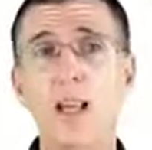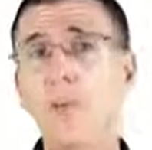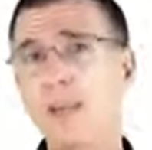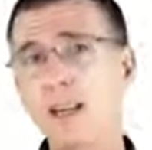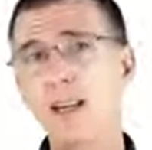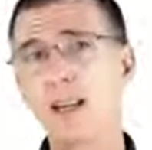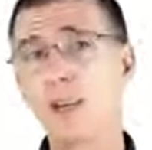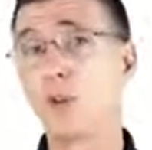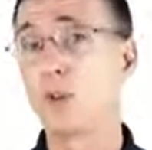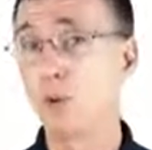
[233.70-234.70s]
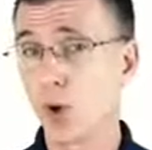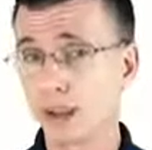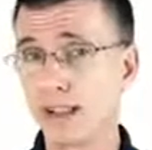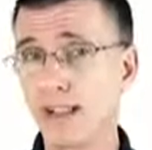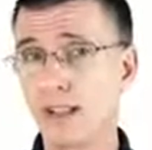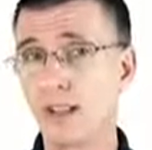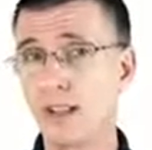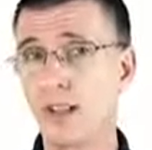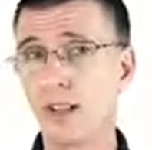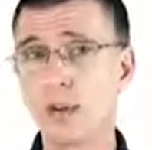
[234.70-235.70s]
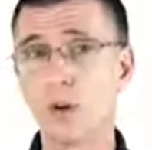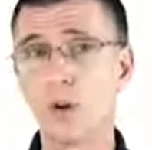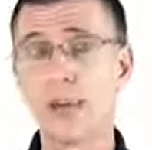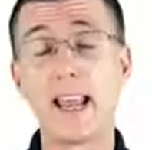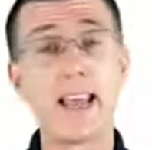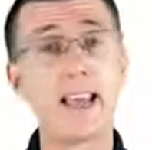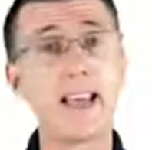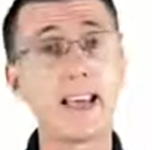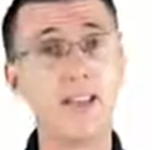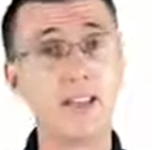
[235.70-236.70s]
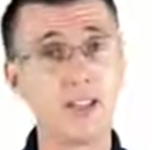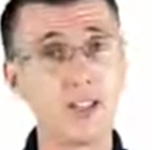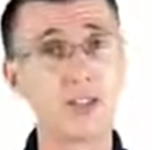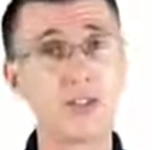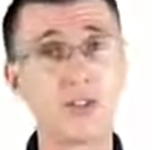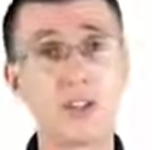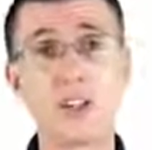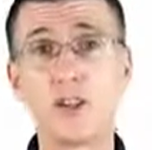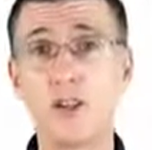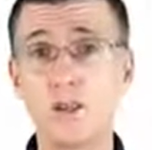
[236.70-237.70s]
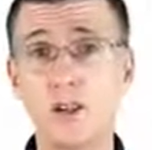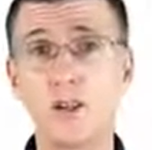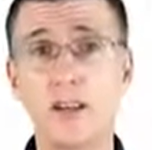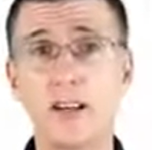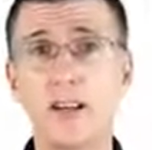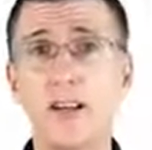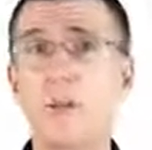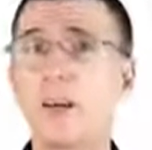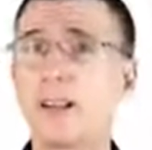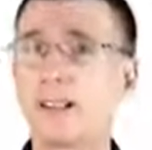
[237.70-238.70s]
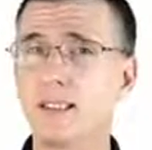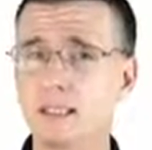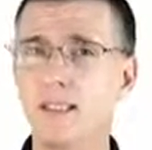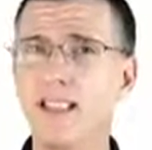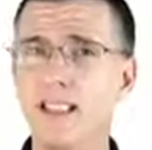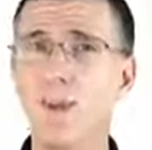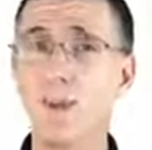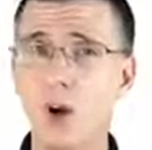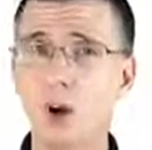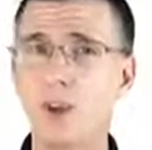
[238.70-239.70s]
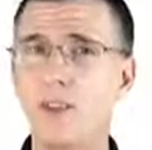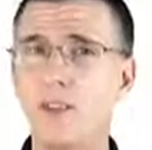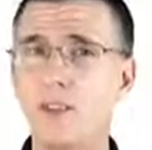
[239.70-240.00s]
meaning that it was broadcasted to the network and had its digital signature verified, but it still isn't part of